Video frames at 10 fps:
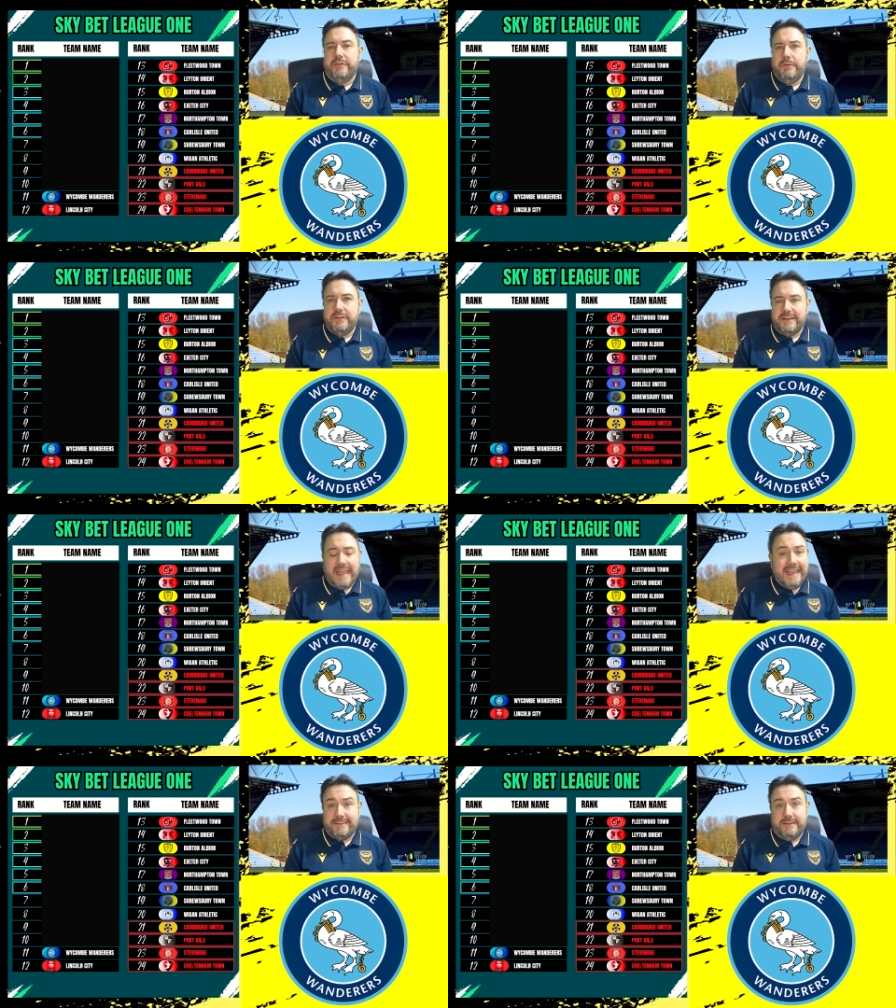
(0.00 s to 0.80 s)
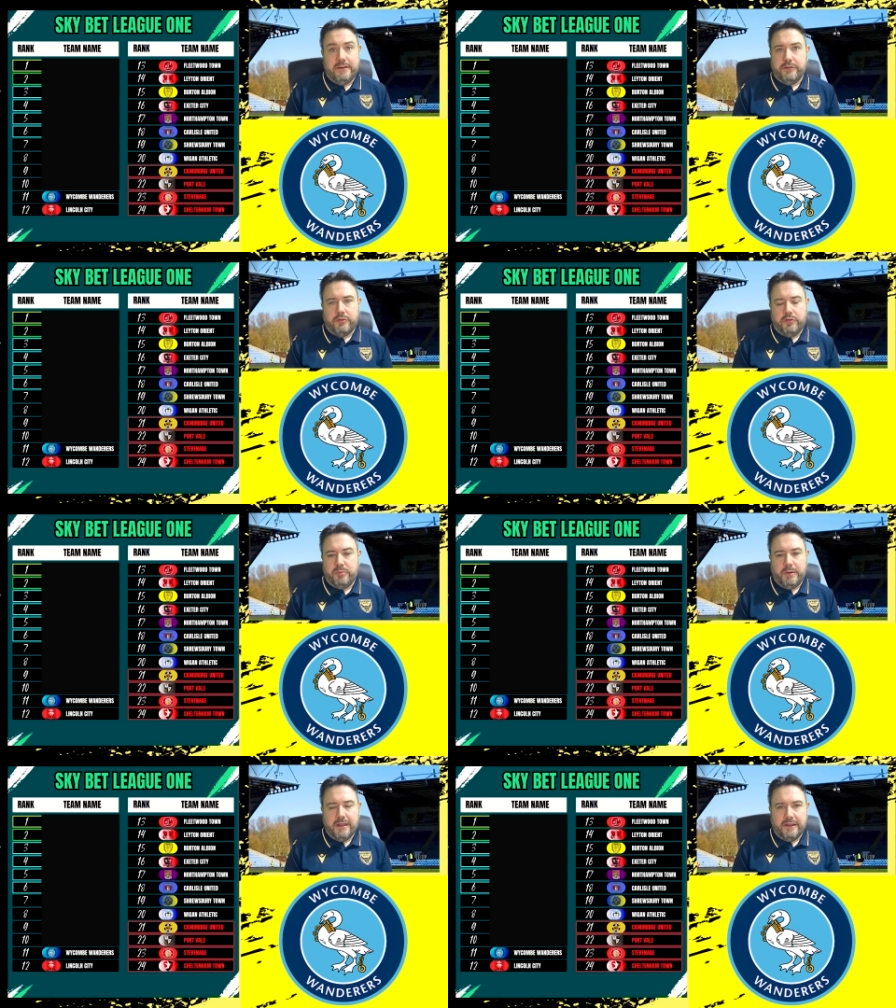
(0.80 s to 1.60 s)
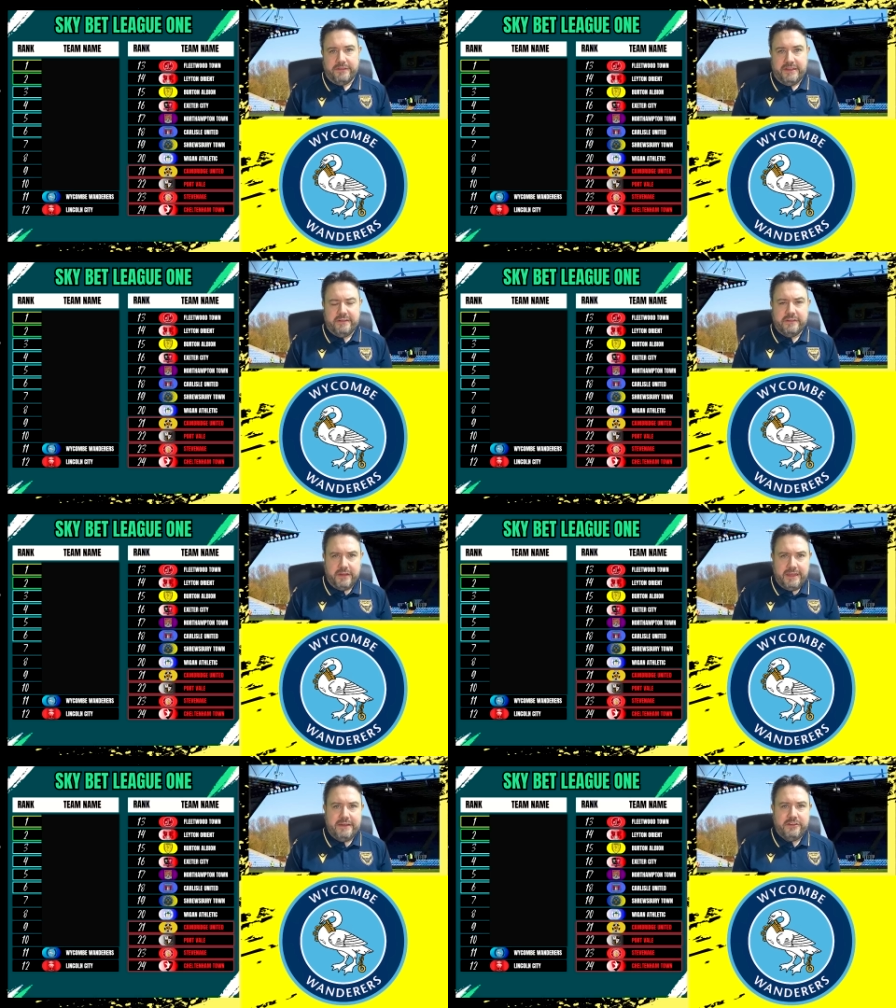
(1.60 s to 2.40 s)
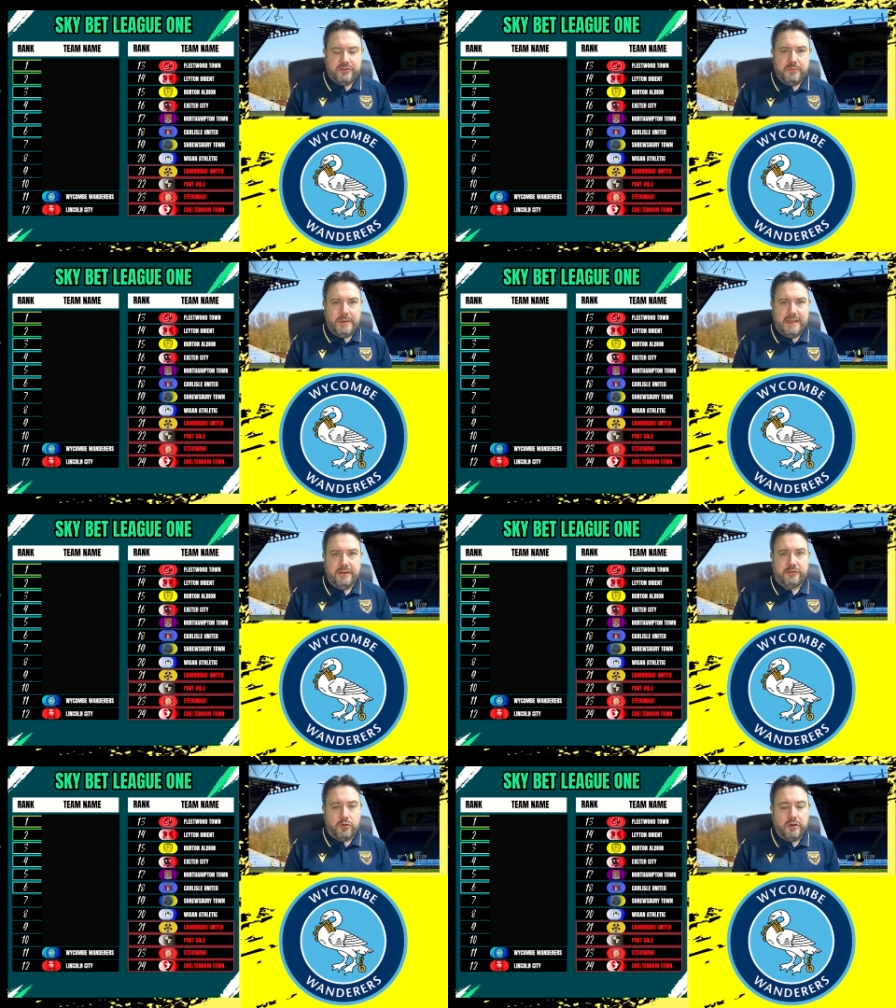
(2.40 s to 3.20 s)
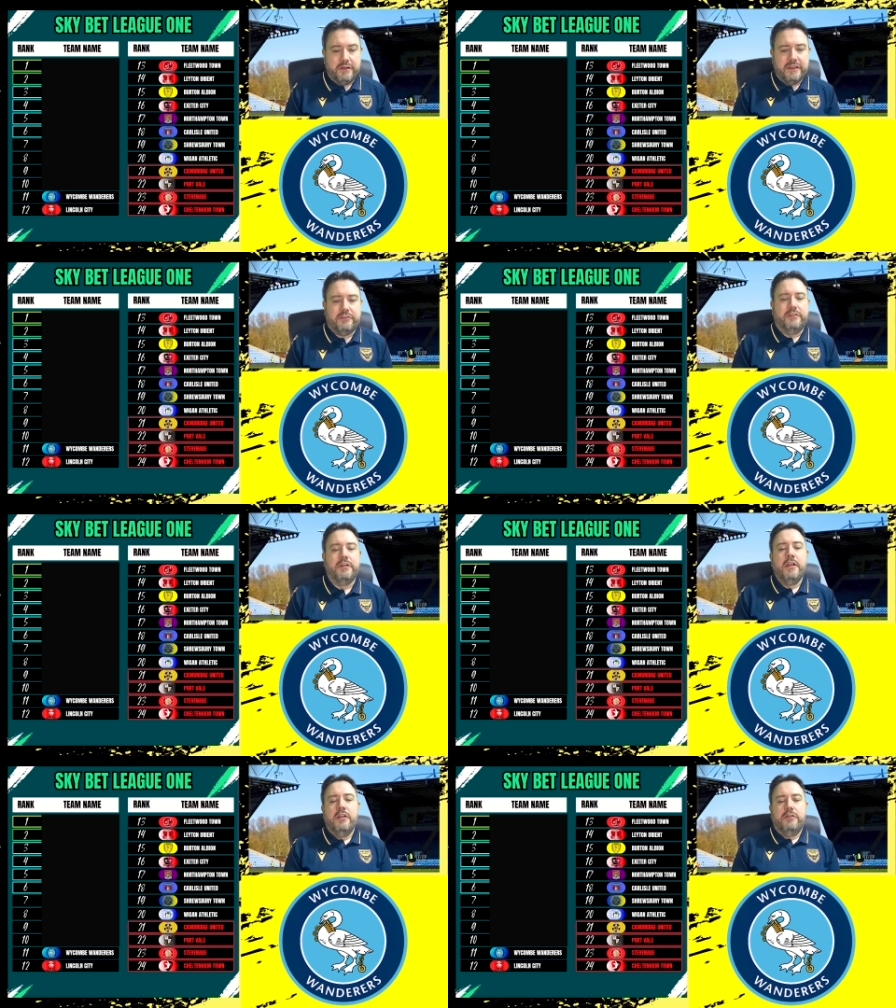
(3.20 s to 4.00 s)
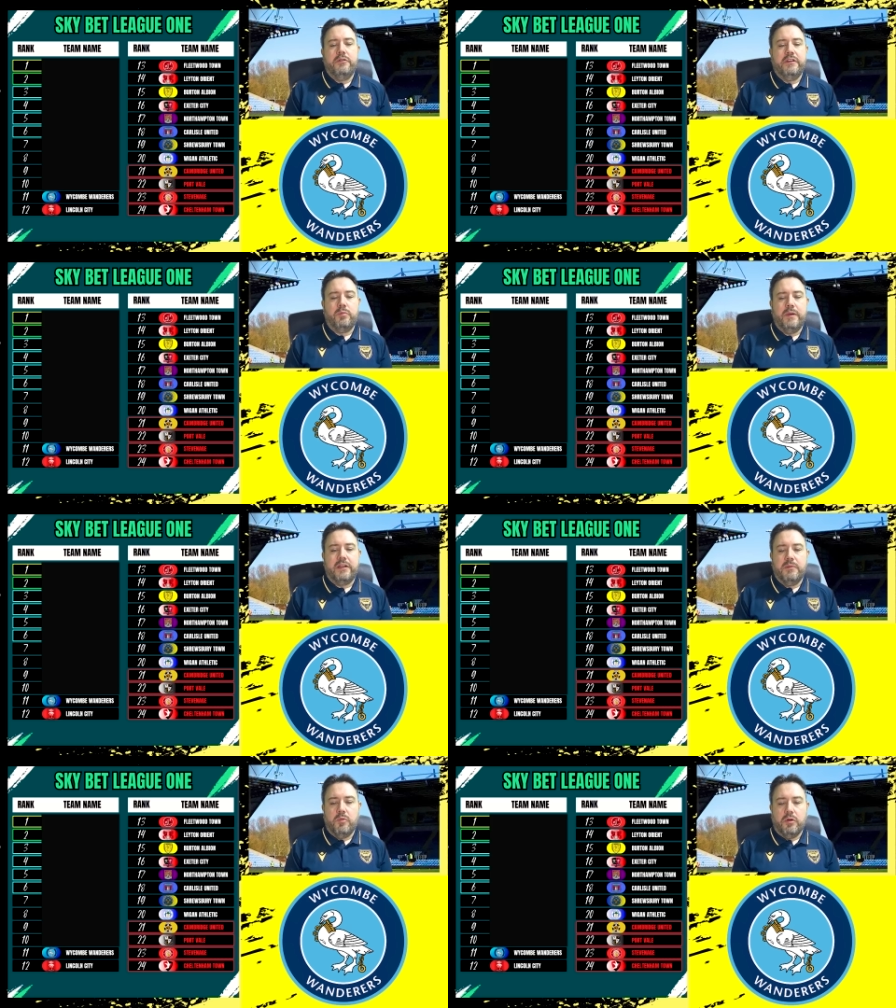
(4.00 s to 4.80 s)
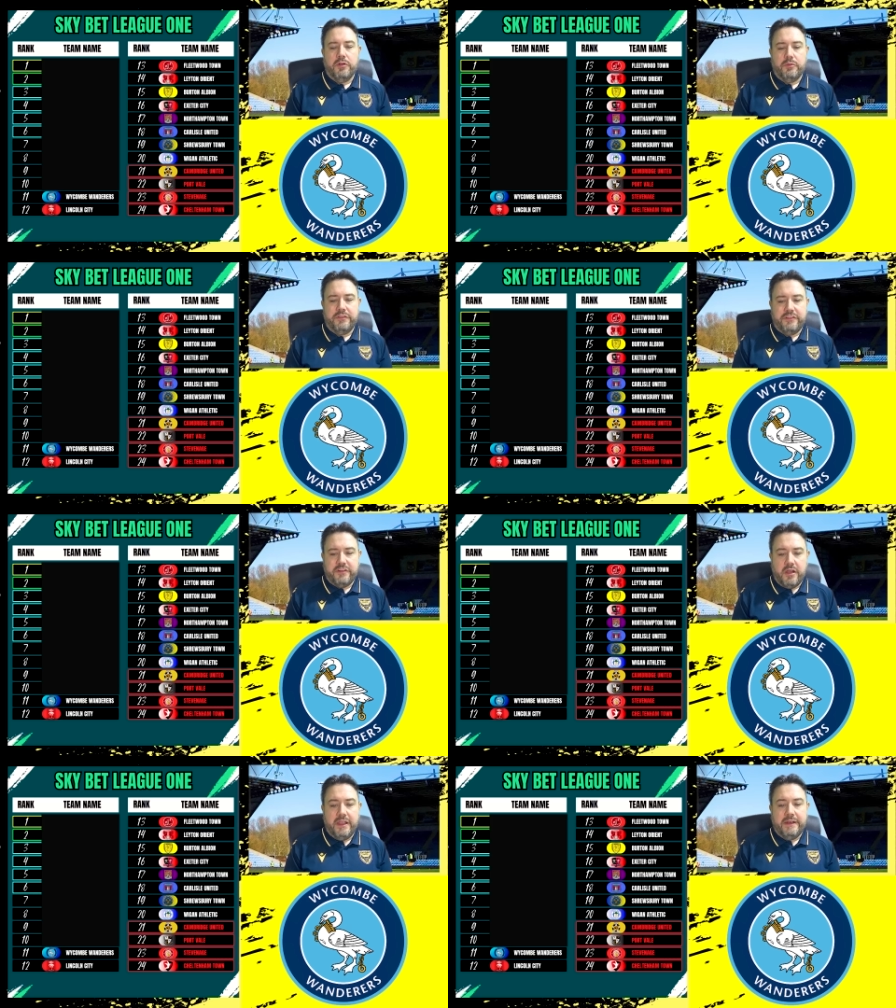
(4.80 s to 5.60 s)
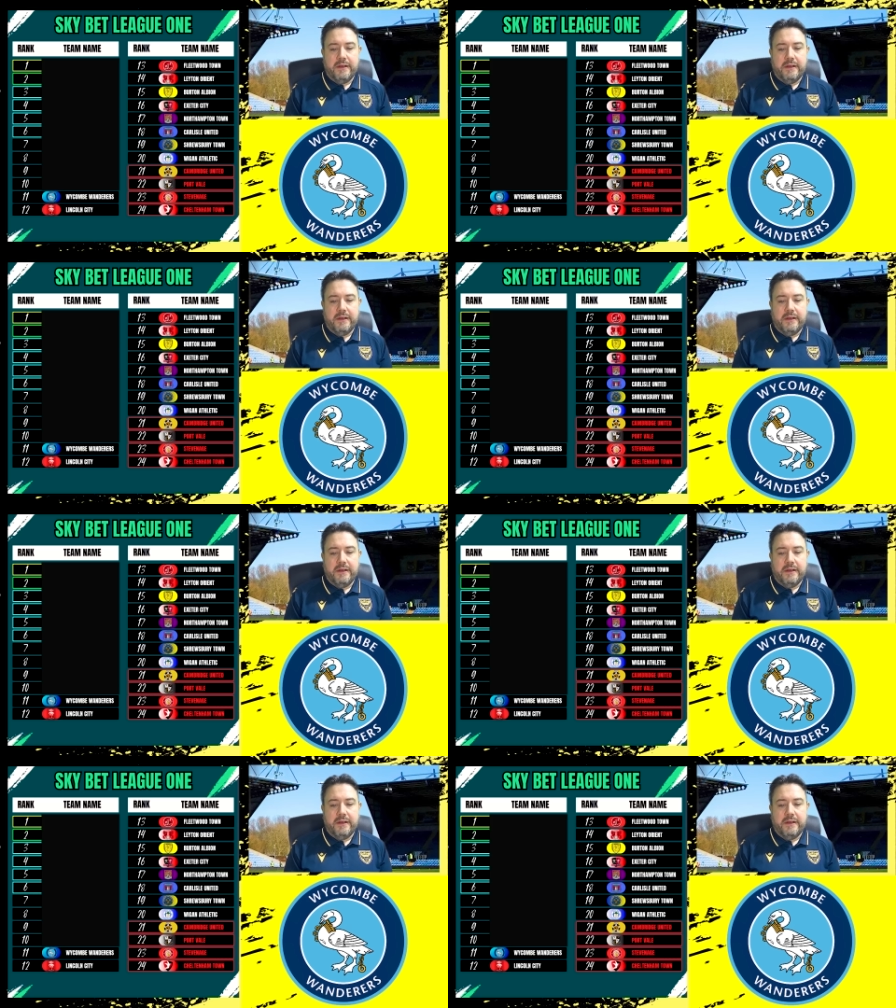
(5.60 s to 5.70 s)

He was excellent at Shrewsbury last season, so he should be a strong addition to this Wycombe Wanderers side.